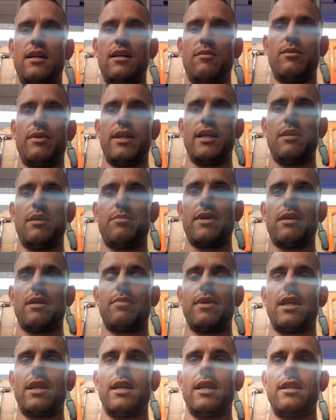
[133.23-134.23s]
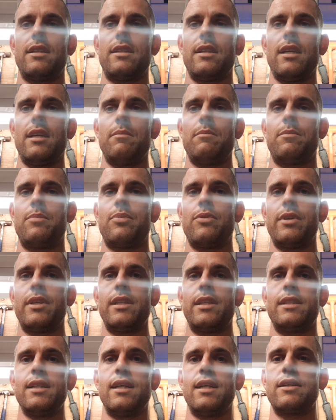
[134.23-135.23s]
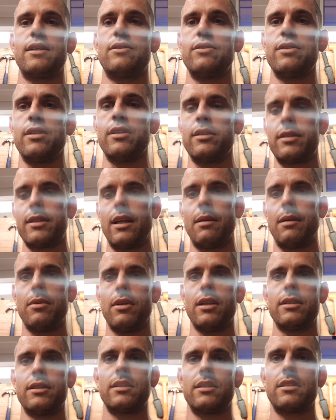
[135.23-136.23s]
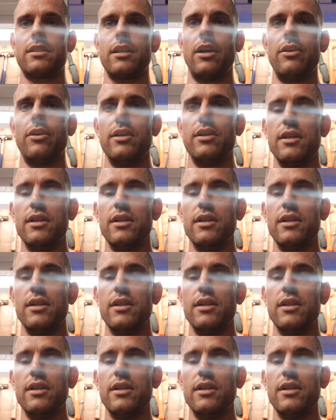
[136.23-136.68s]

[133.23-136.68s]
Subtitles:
without being big-headed, I'm pretty darn good at stabilizing. So,